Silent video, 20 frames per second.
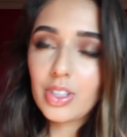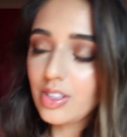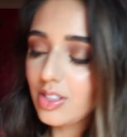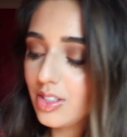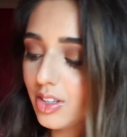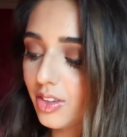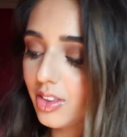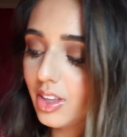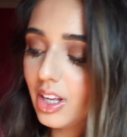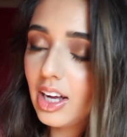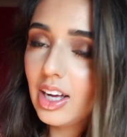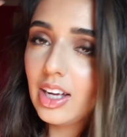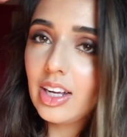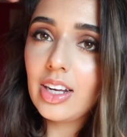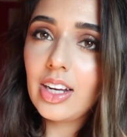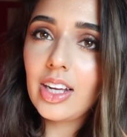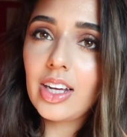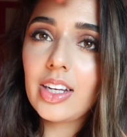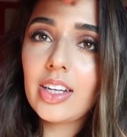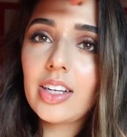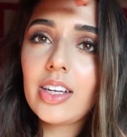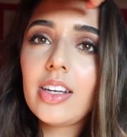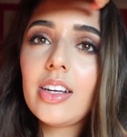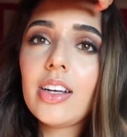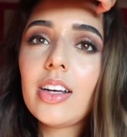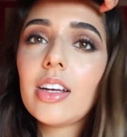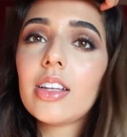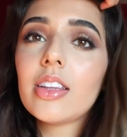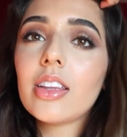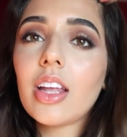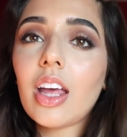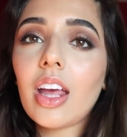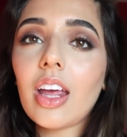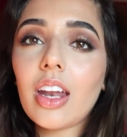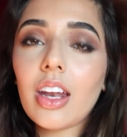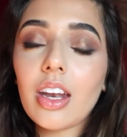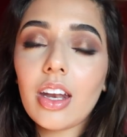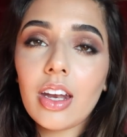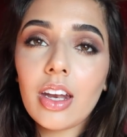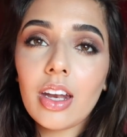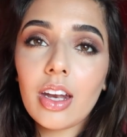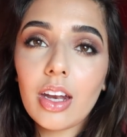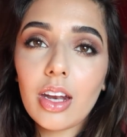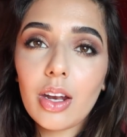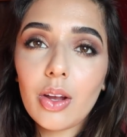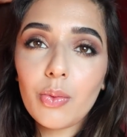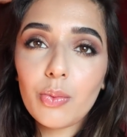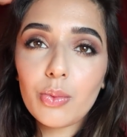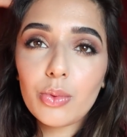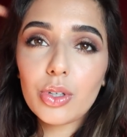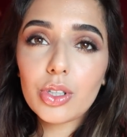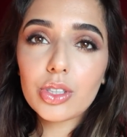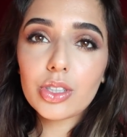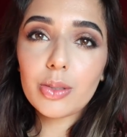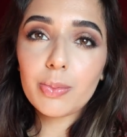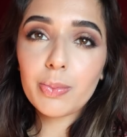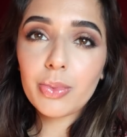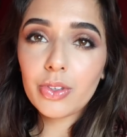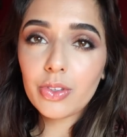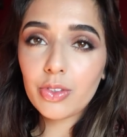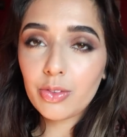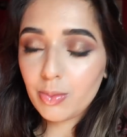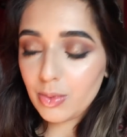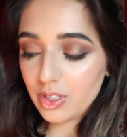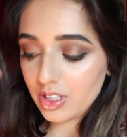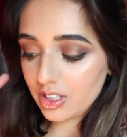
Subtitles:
So the eyeliner and then waterproof